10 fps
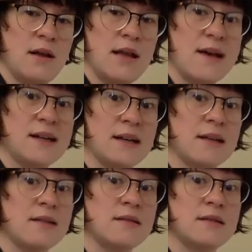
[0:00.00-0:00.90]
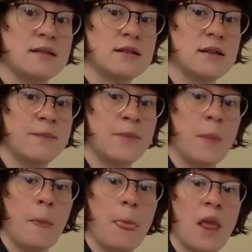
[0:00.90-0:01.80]
That is
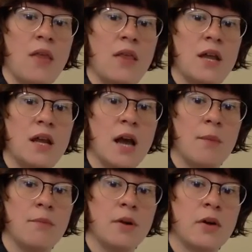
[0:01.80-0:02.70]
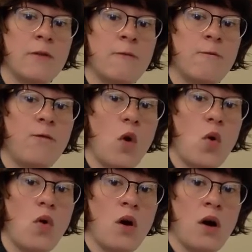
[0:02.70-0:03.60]
the number
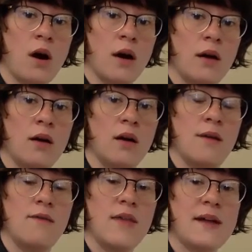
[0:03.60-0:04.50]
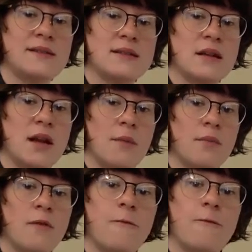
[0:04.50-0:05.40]
4. That's the
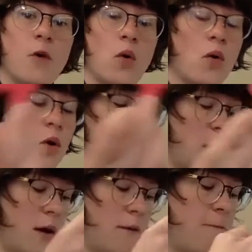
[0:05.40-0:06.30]
number 4.